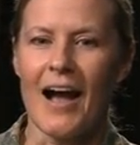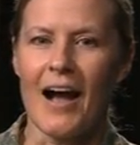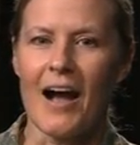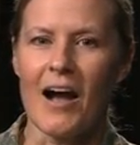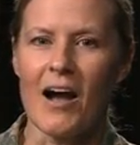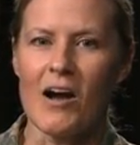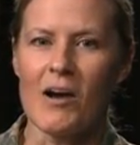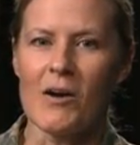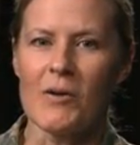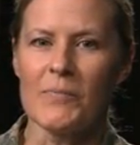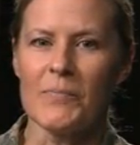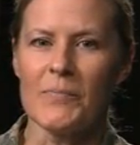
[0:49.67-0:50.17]

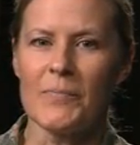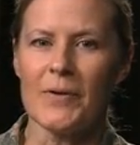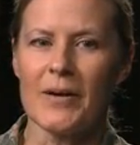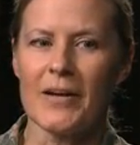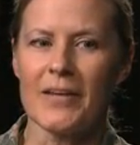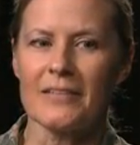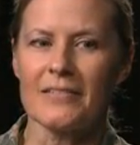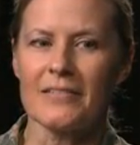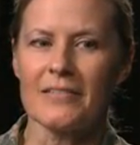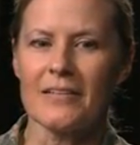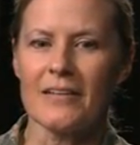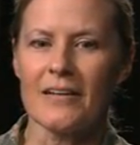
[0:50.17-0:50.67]

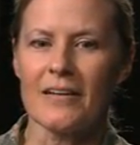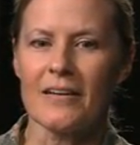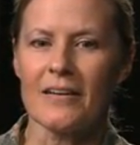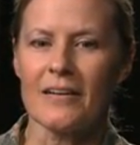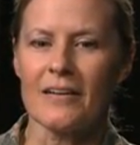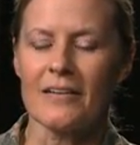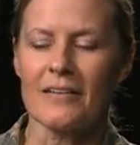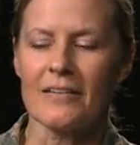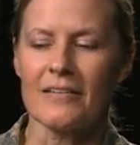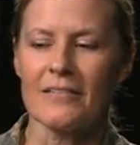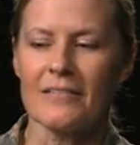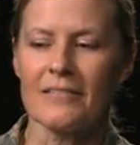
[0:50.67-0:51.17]

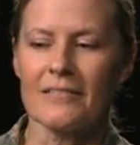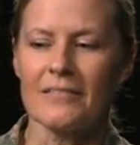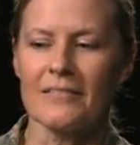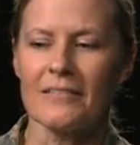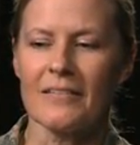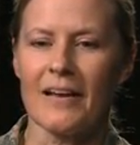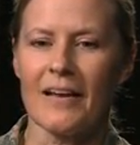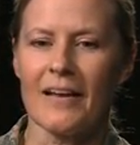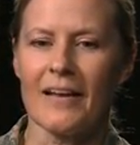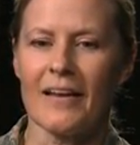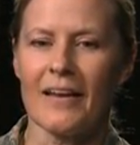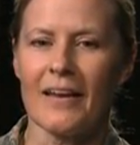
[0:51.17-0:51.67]
But
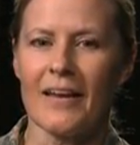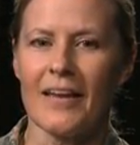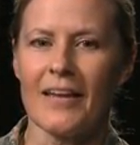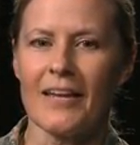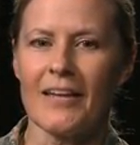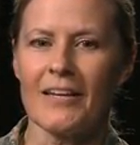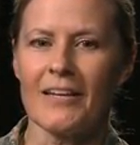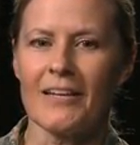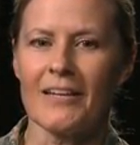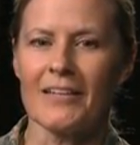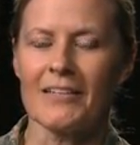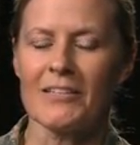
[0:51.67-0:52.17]

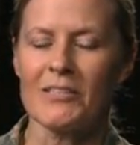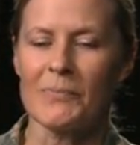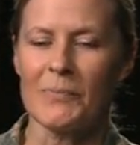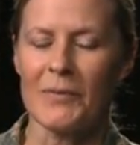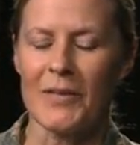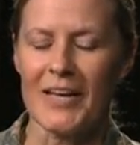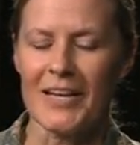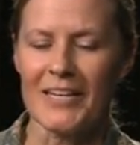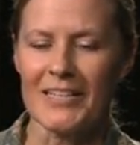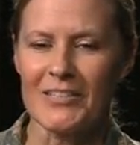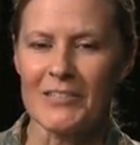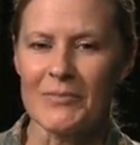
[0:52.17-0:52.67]
he
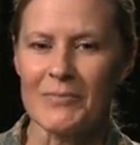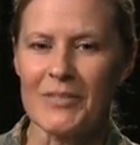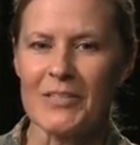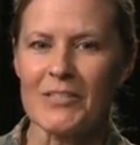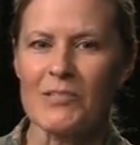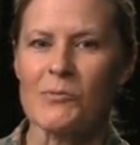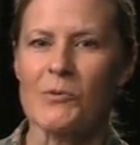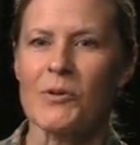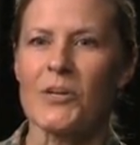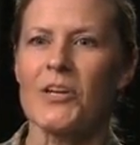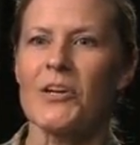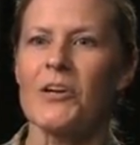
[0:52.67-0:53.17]
explained to me,
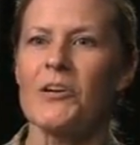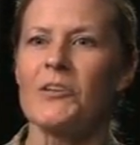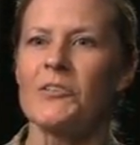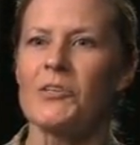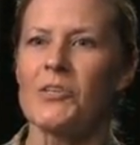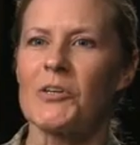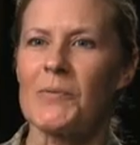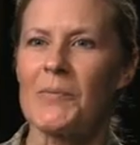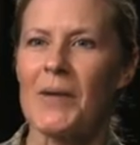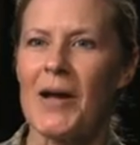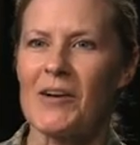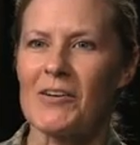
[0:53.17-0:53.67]
this is where you go
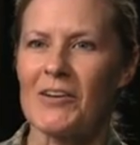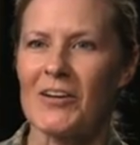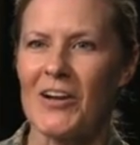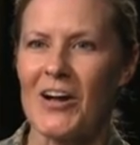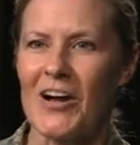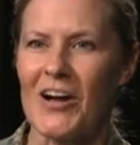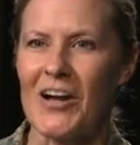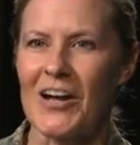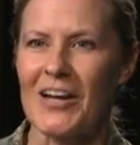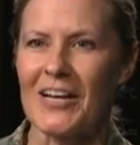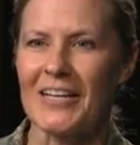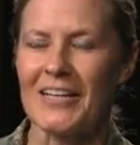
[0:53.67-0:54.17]
learn about
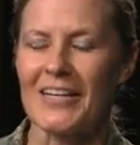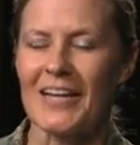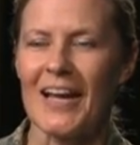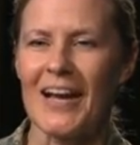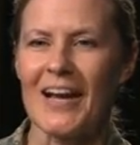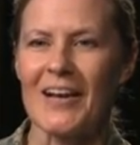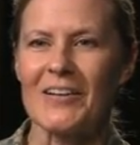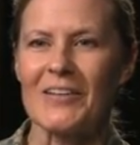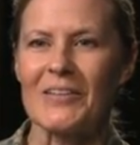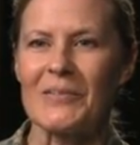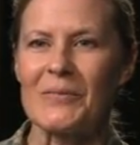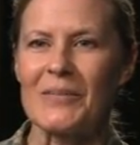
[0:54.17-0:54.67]
God and
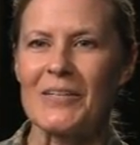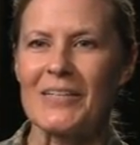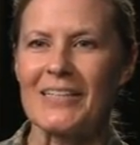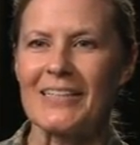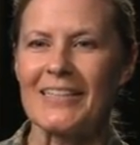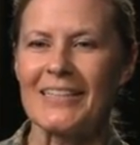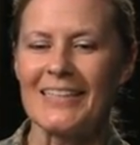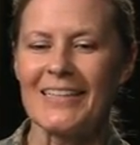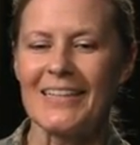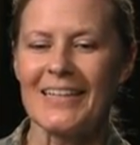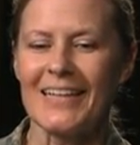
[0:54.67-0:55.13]
how you want